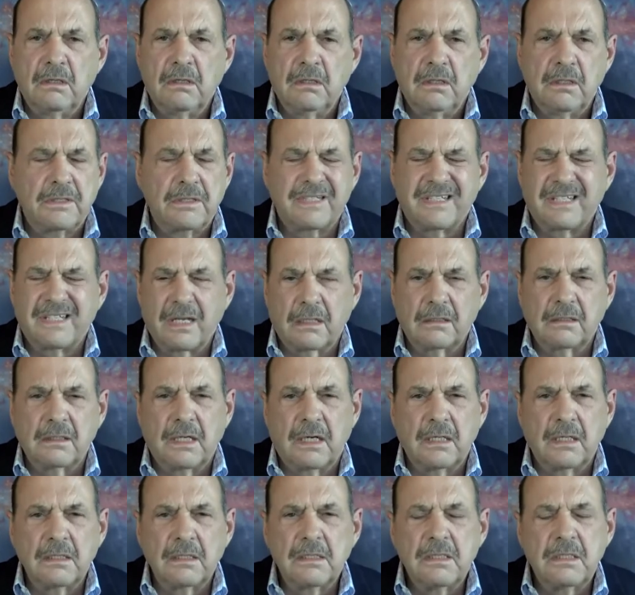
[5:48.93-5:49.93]
is
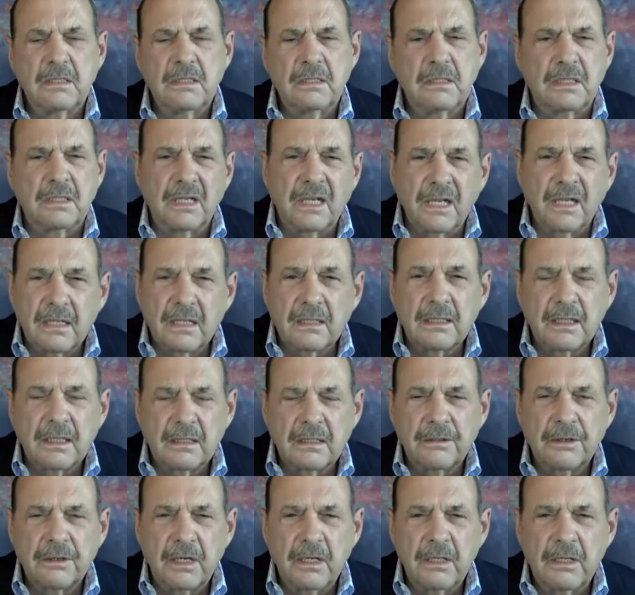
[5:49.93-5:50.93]
technology the
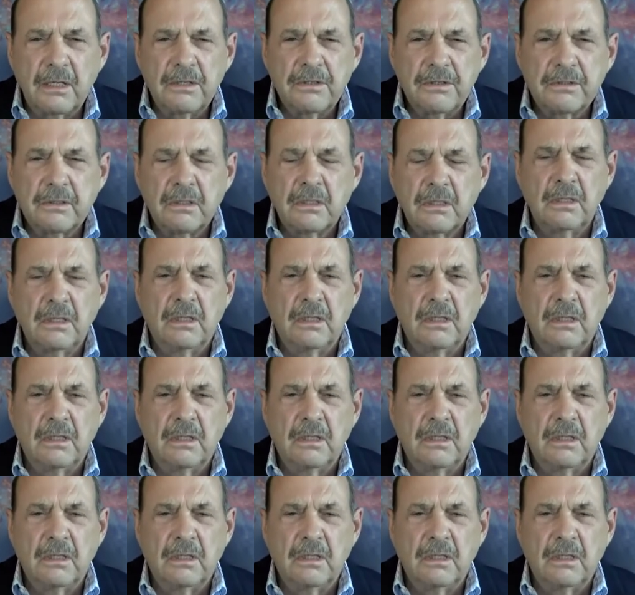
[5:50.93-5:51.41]
Antichrist?